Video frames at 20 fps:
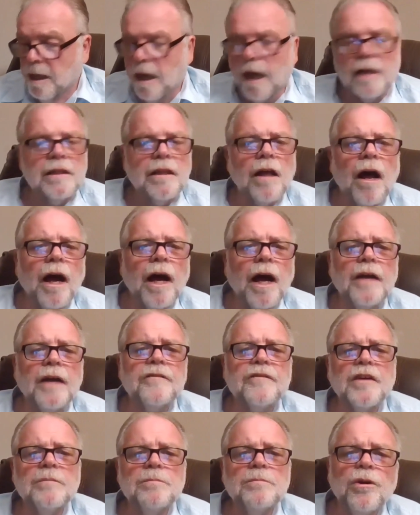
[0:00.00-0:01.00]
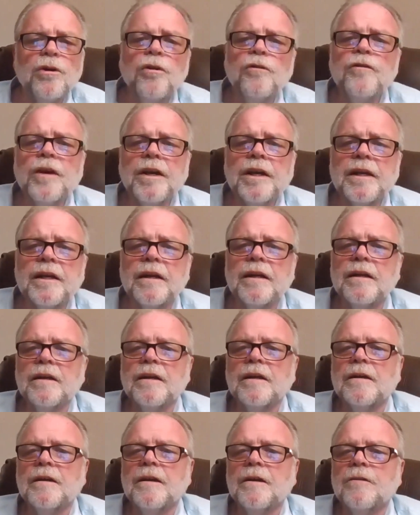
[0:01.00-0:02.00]
Alive and moving
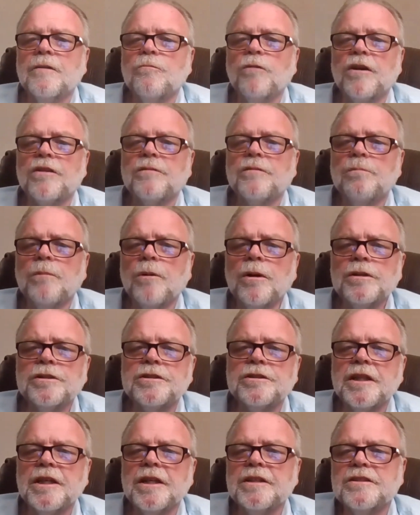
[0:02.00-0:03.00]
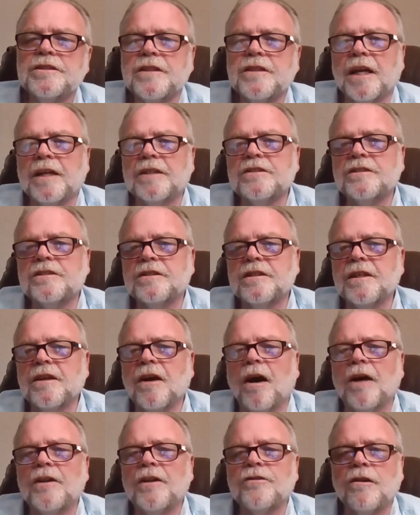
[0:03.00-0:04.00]
with mercies, as the
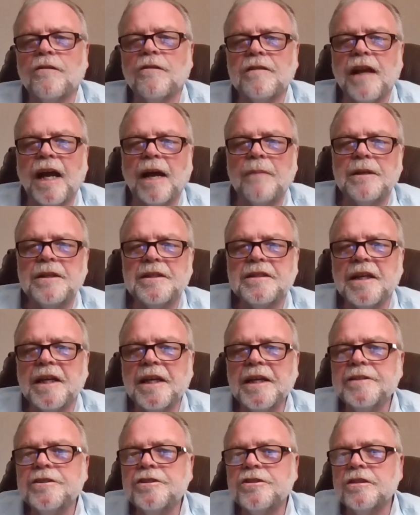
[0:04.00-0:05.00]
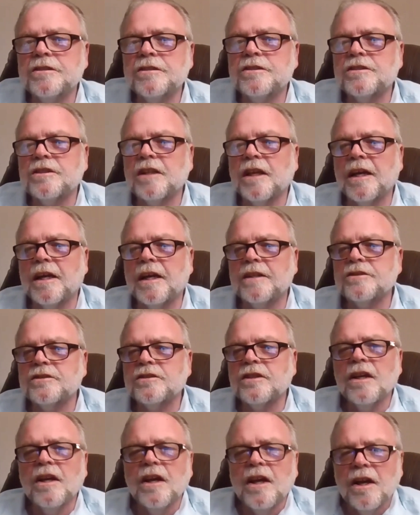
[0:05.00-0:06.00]
author of Lamentations says,
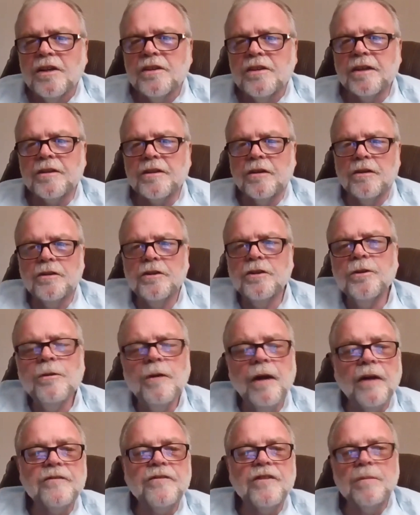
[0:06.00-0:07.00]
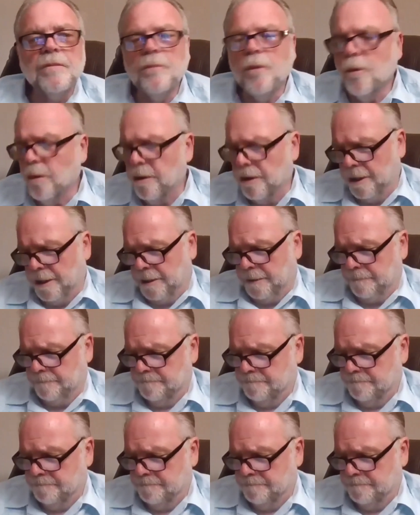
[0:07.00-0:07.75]
that are new every morning.